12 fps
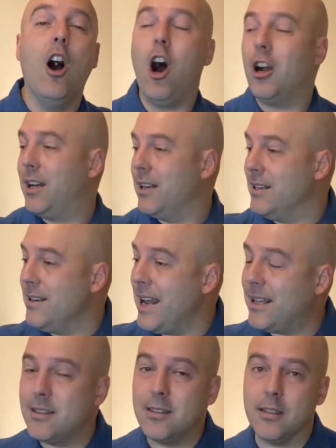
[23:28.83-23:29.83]
are
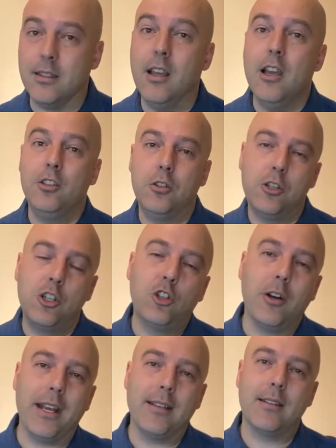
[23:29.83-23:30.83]
connected to
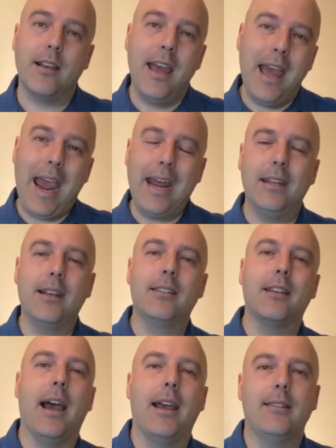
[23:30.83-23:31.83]
stress and
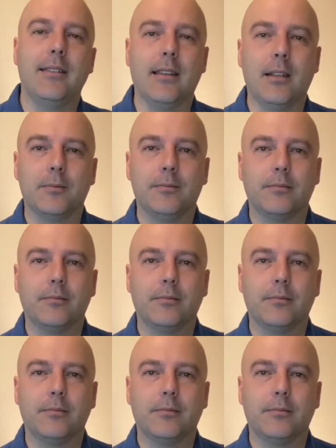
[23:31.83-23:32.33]
anxiety.